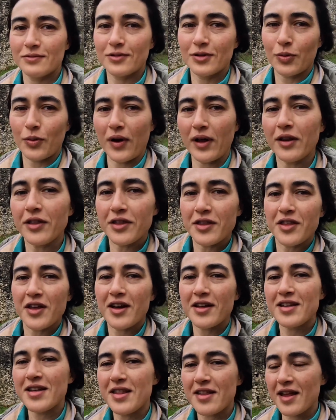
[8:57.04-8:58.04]
12th and
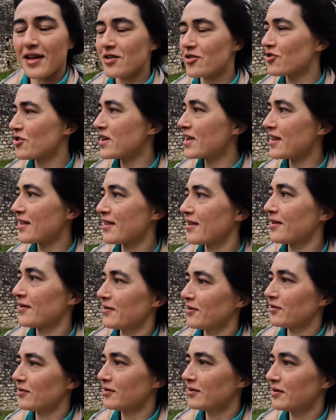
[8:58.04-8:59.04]
13th centuries,
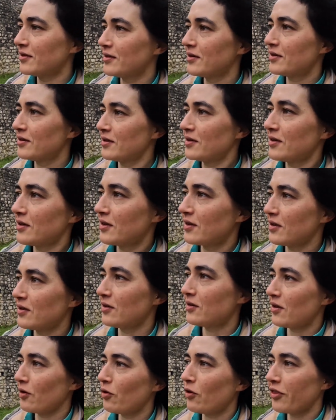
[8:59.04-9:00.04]

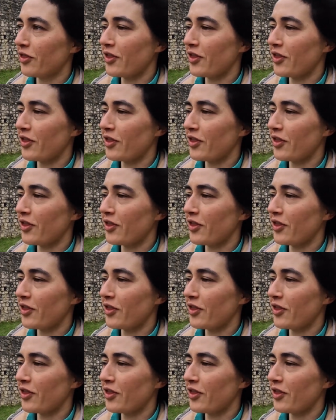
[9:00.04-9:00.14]
or